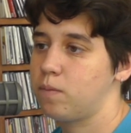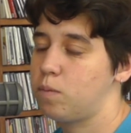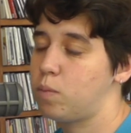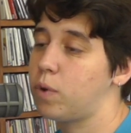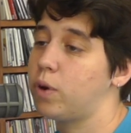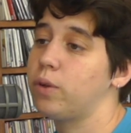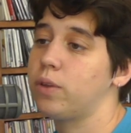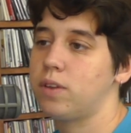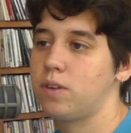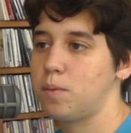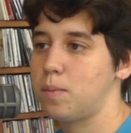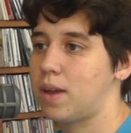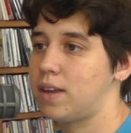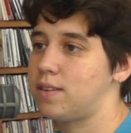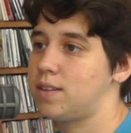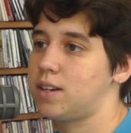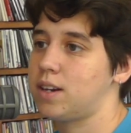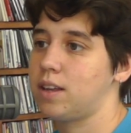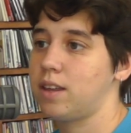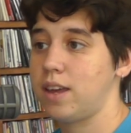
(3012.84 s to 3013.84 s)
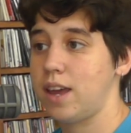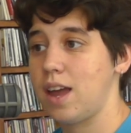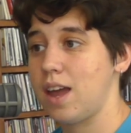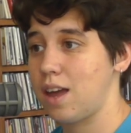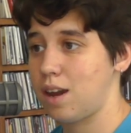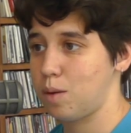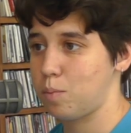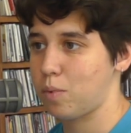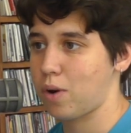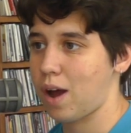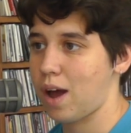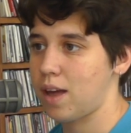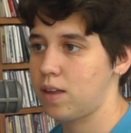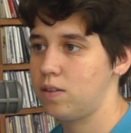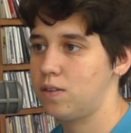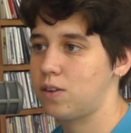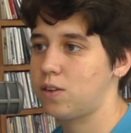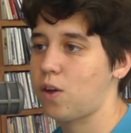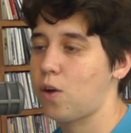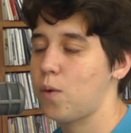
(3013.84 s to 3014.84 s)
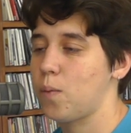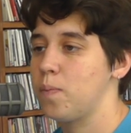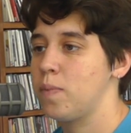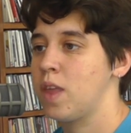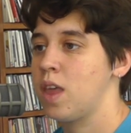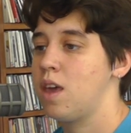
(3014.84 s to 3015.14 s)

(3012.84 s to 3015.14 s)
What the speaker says: both domestically and abroad. So